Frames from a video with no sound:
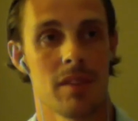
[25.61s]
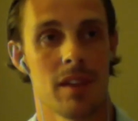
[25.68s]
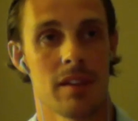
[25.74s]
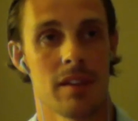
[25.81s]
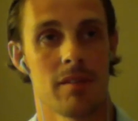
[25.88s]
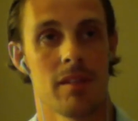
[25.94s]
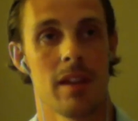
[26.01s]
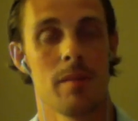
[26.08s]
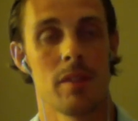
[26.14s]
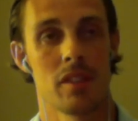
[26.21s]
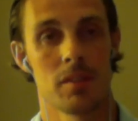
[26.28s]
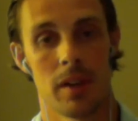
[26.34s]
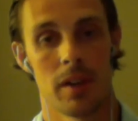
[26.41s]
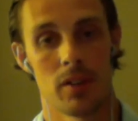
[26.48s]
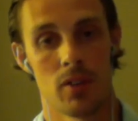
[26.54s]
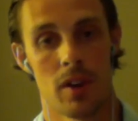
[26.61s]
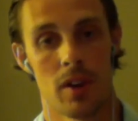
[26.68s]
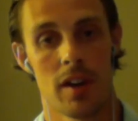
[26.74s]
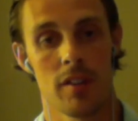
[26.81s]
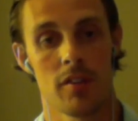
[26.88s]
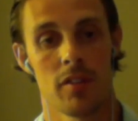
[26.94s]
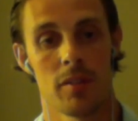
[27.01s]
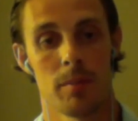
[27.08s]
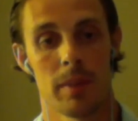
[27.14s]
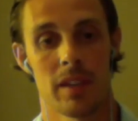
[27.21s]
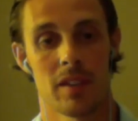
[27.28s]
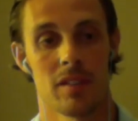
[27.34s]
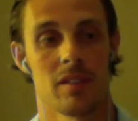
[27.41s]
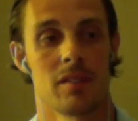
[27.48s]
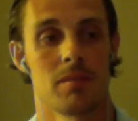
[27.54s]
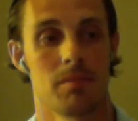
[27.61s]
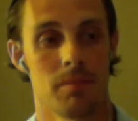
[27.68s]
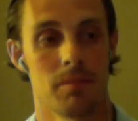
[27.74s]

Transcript: it limits my drive because